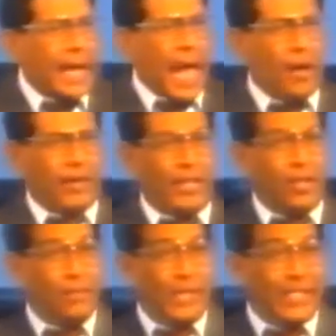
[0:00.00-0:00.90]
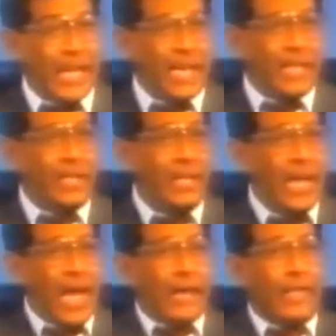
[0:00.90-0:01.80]
down and it'll be taken
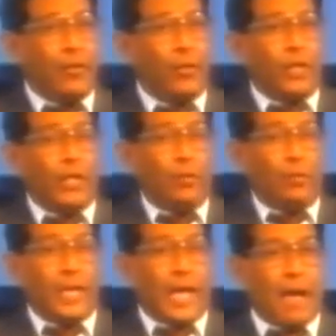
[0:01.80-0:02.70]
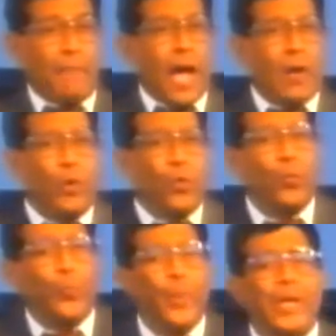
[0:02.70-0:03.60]
and it'll be kept. I will
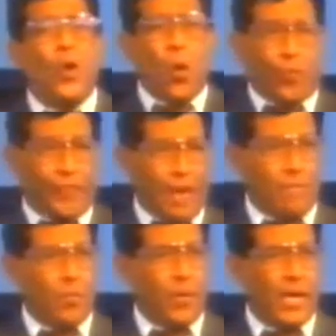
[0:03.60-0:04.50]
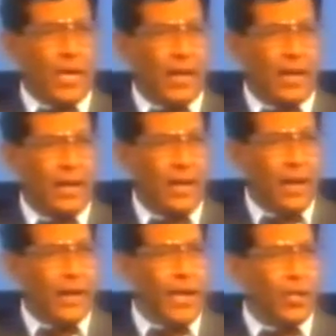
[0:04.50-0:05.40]
winnow them away.
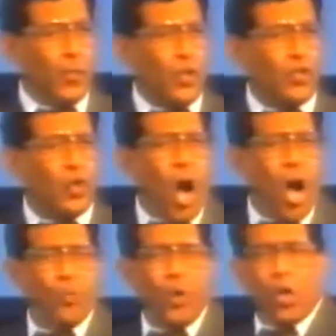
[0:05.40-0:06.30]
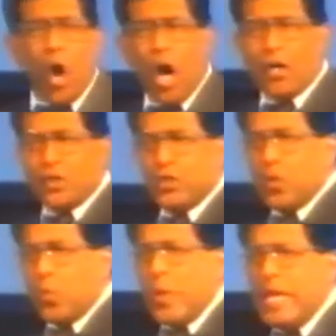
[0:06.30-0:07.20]
In other words, God will cause
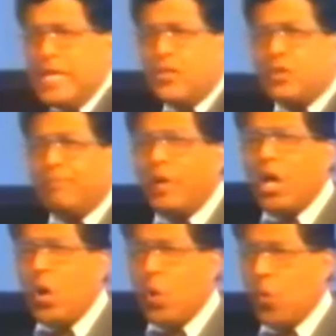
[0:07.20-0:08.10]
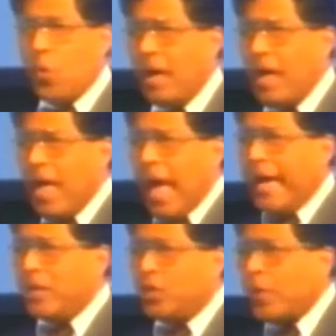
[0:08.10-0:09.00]
the wind to blow
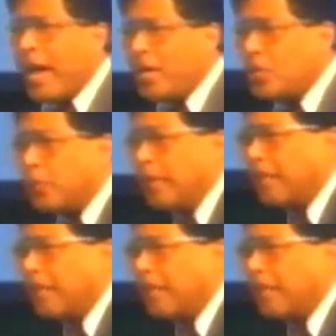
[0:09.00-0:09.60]
as we